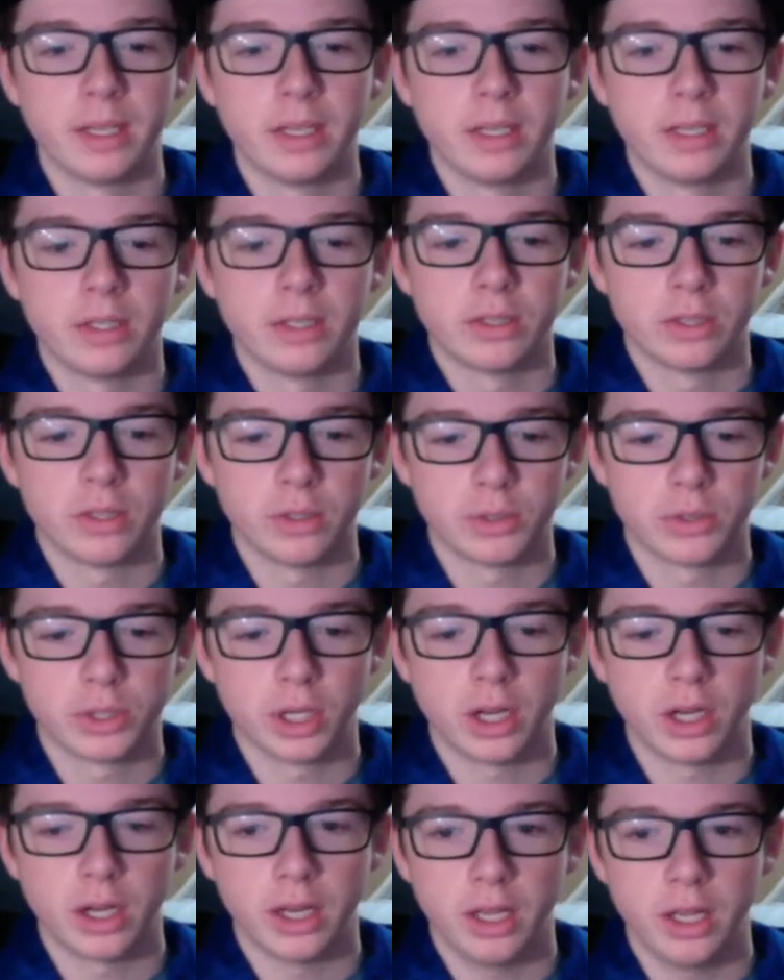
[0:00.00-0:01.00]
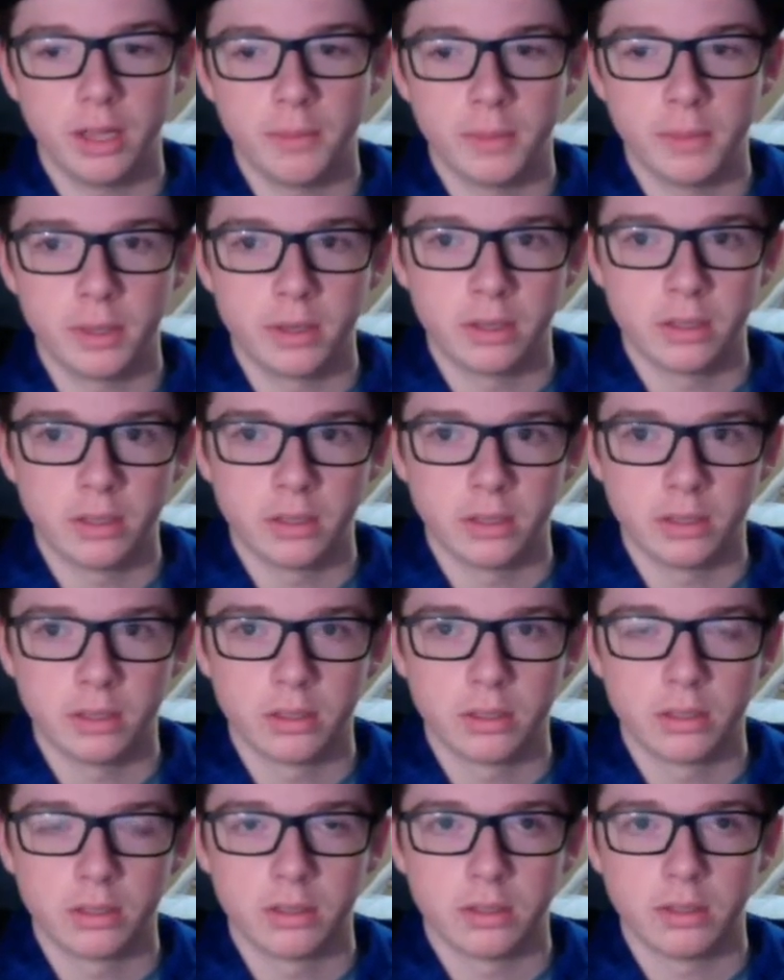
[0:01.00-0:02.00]
So, Jon Heyman,
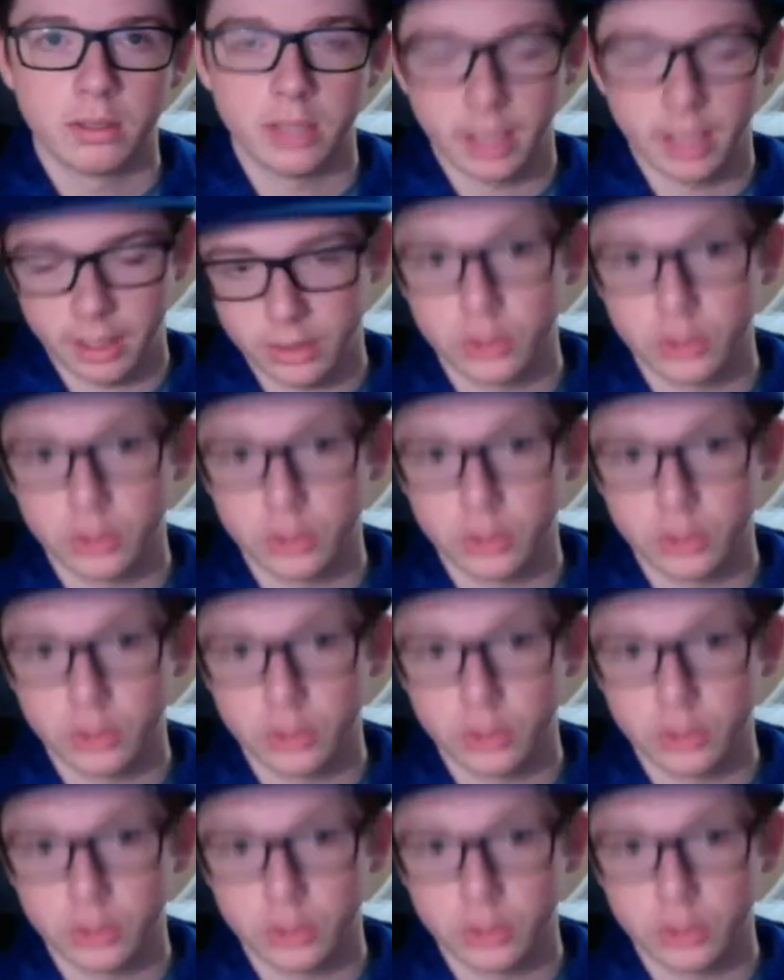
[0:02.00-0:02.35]
it